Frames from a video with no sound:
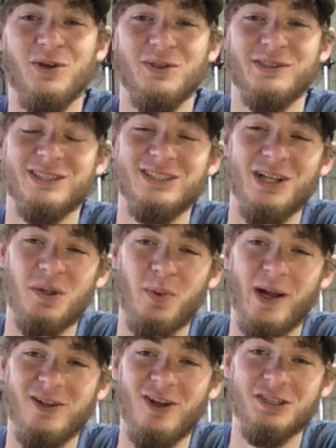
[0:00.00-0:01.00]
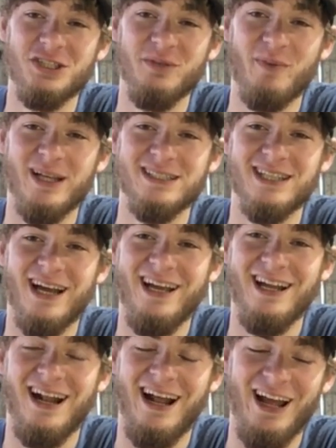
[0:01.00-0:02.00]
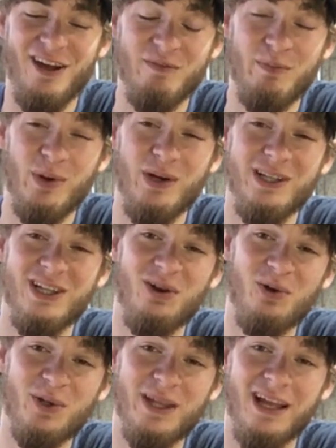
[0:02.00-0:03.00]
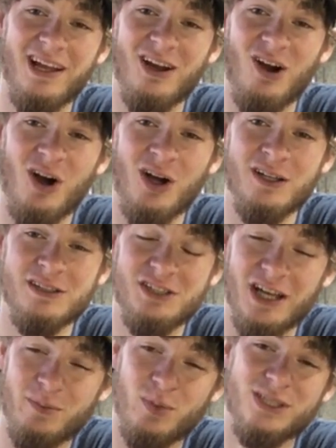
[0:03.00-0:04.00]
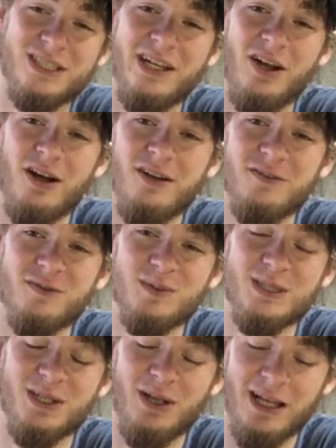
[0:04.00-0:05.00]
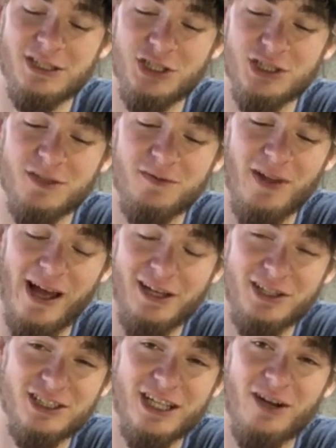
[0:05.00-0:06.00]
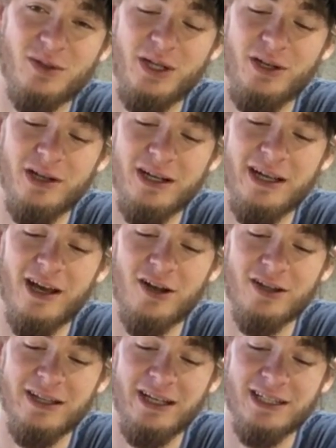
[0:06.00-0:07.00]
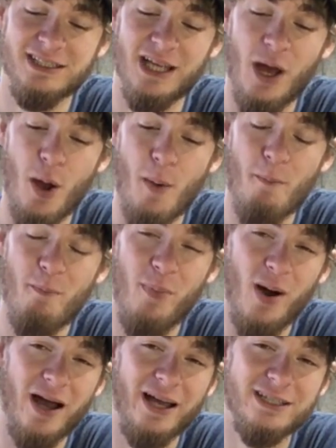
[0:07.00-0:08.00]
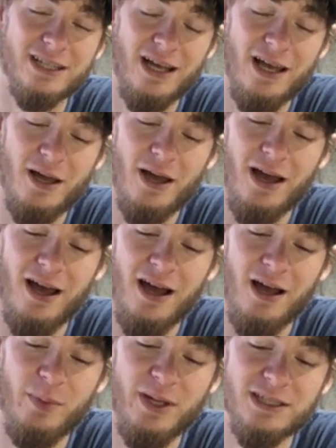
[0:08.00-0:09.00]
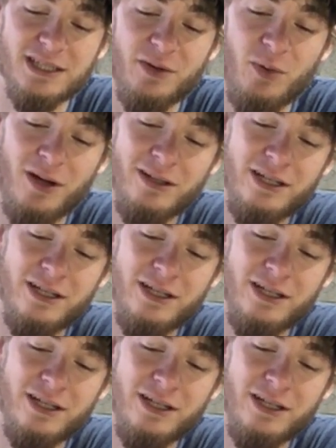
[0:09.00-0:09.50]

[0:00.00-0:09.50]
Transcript: to celebrate launching my site, I have put the whole thing on 10% off. So that's just a flat discount that you're going to get on these. But because I wanted